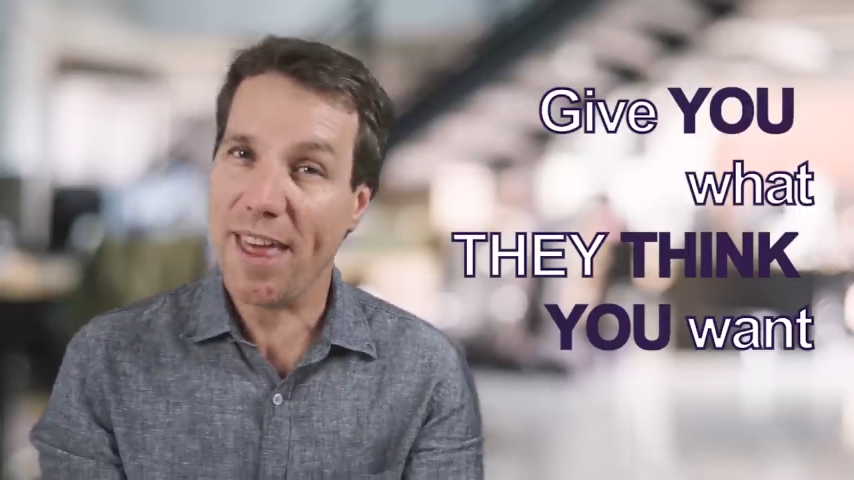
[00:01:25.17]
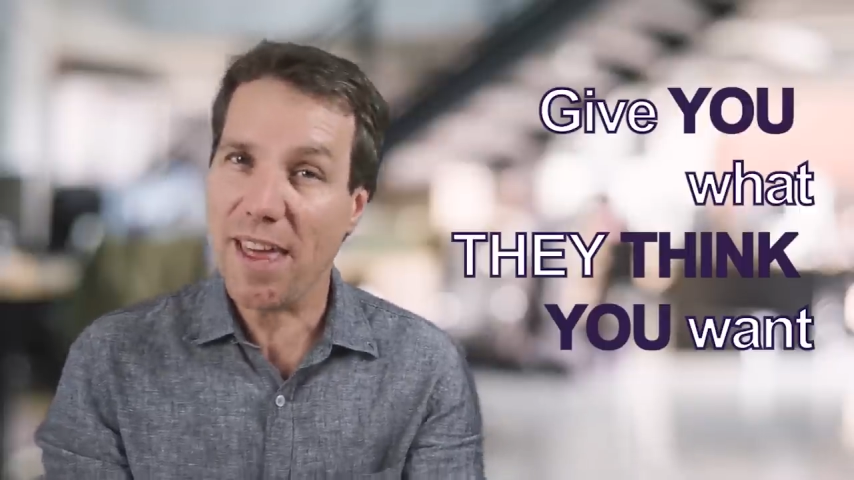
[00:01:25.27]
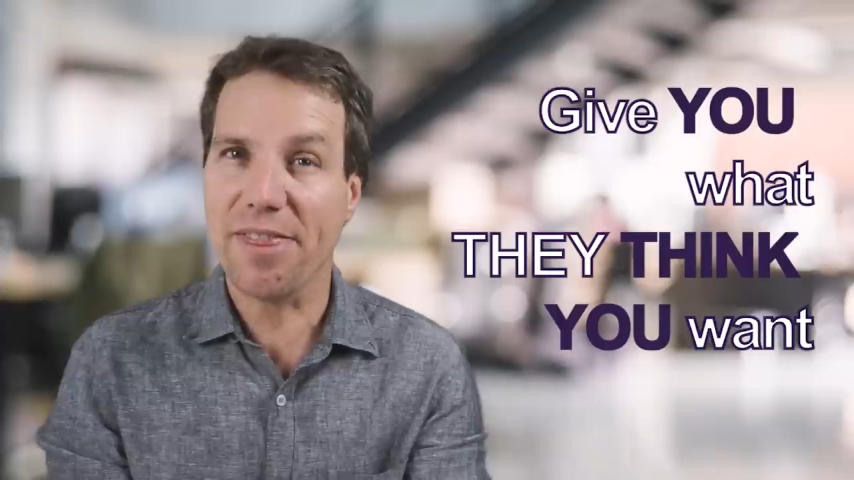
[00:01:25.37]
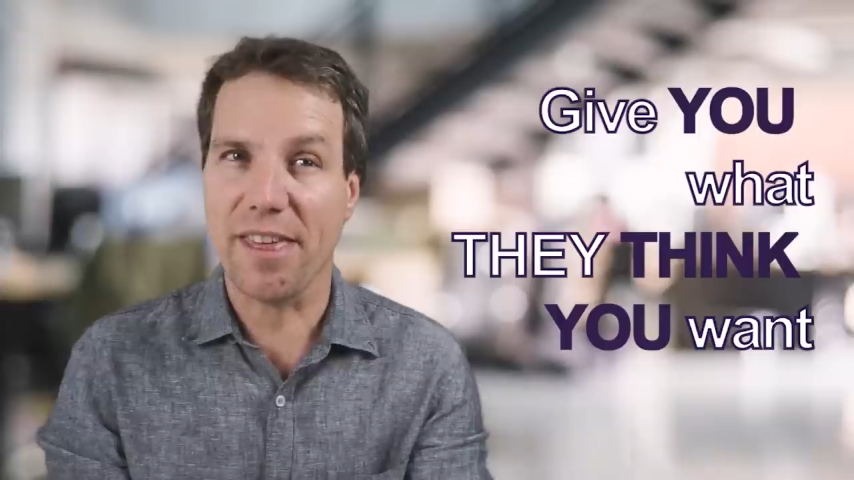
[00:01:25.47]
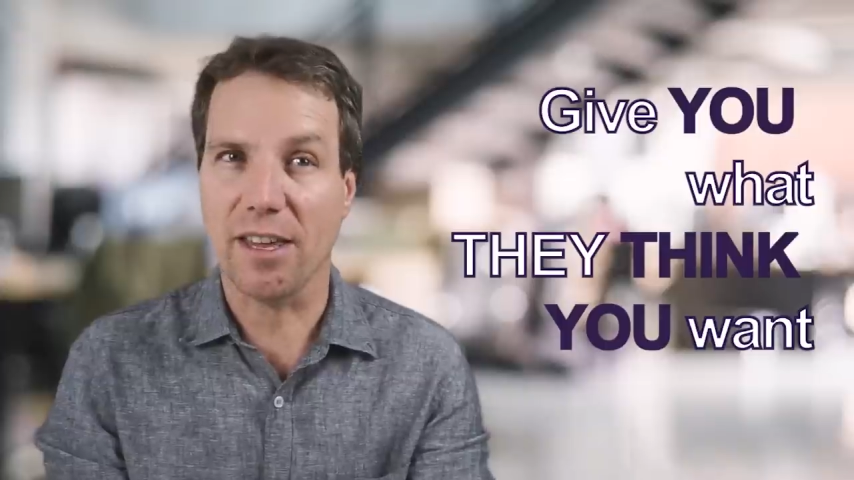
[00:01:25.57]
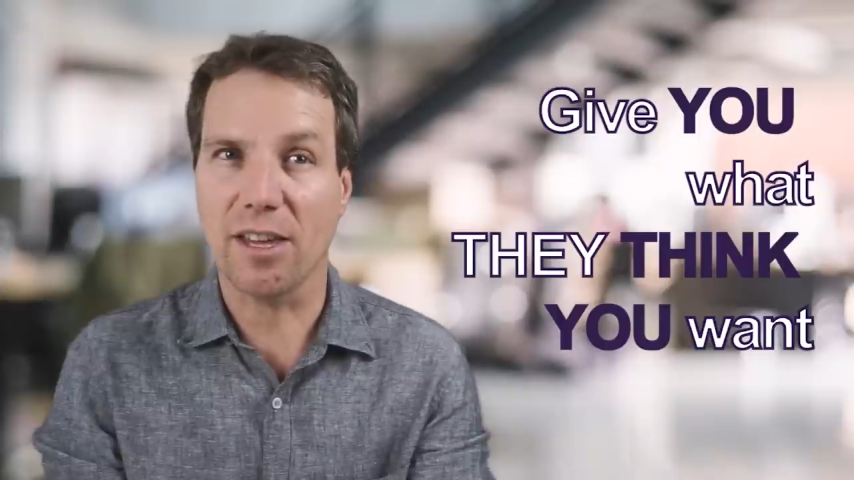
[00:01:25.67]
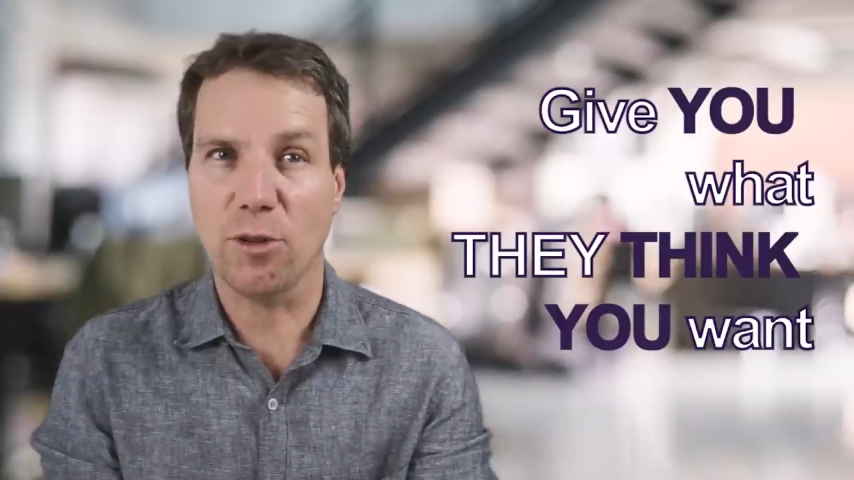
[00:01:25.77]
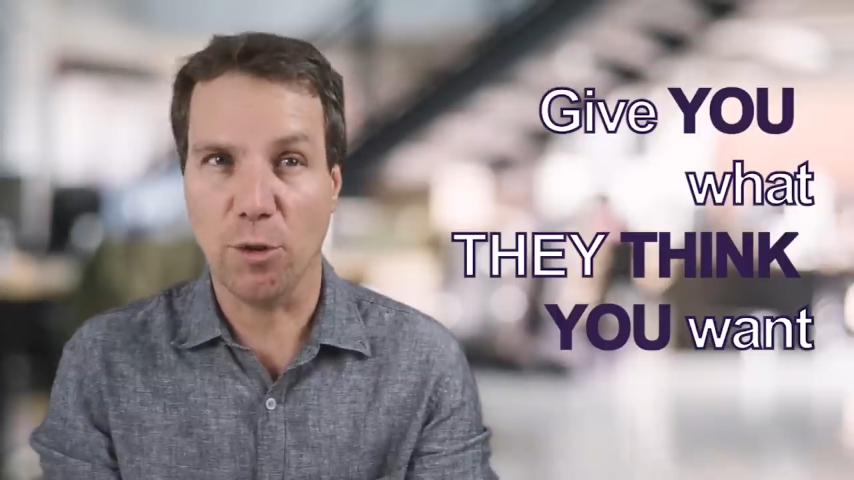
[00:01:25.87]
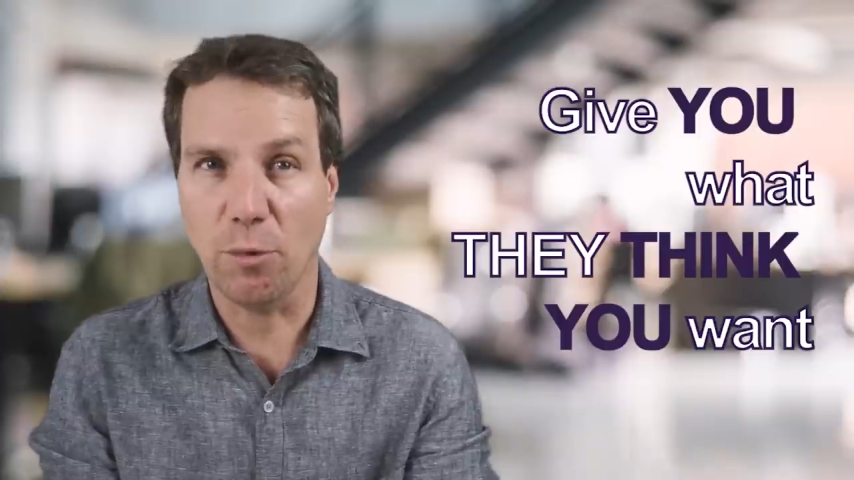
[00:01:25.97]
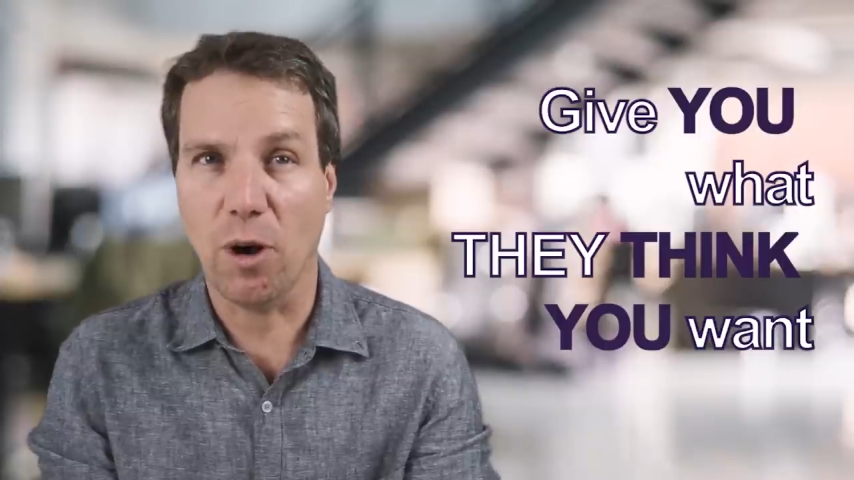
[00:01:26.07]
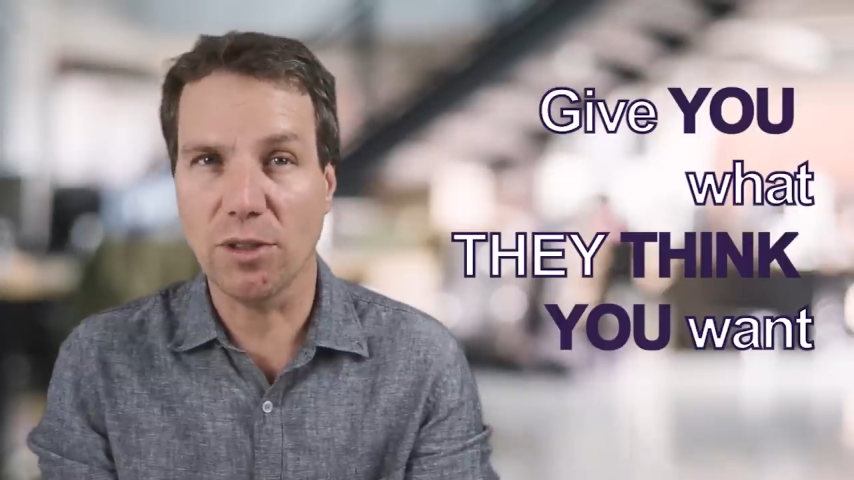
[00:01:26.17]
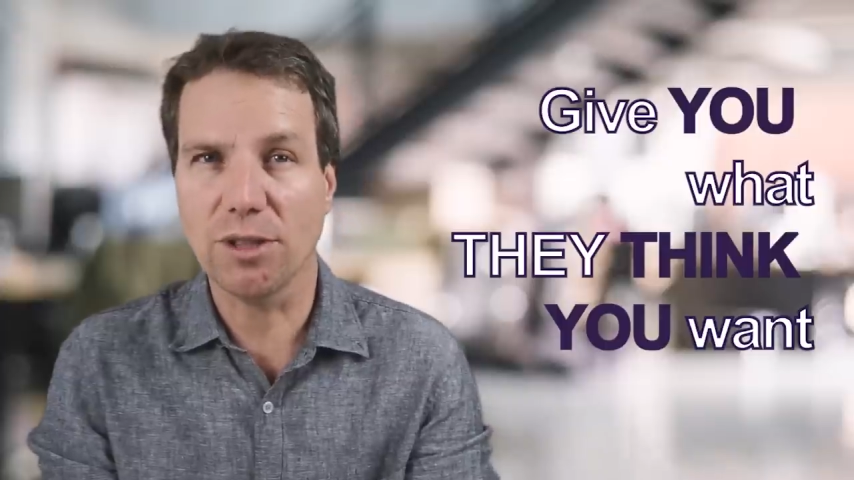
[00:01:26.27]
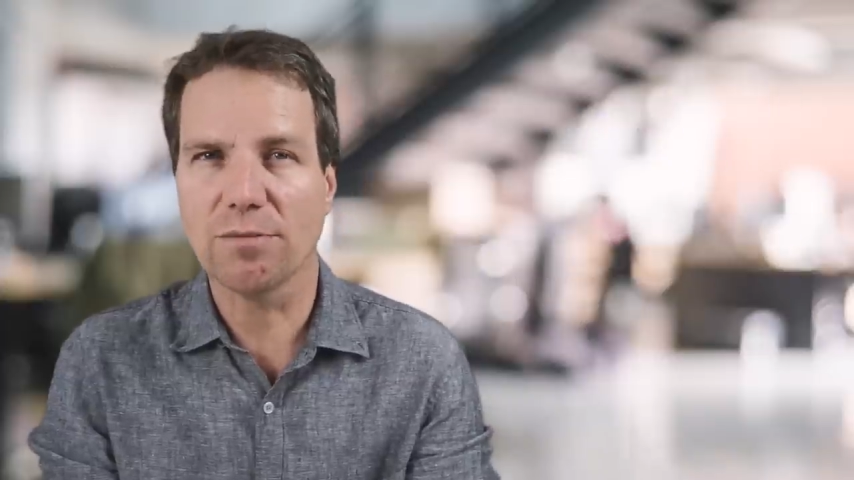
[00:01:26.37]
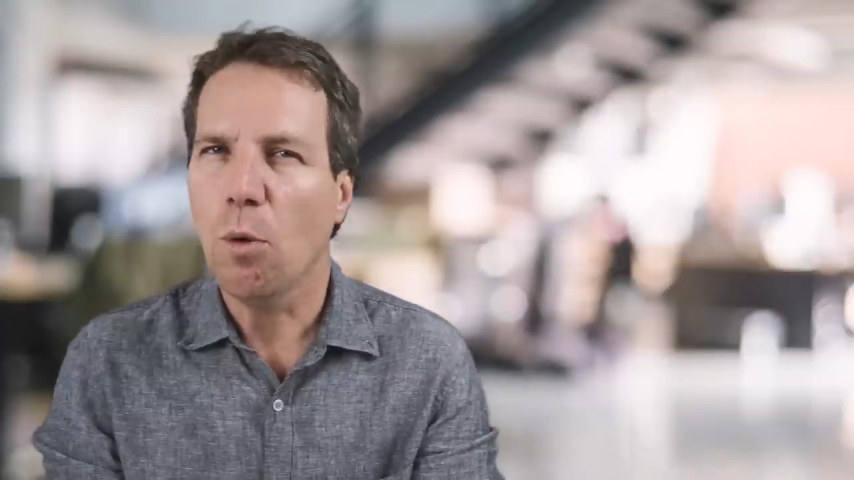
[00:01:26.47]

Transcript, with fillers: they think you want.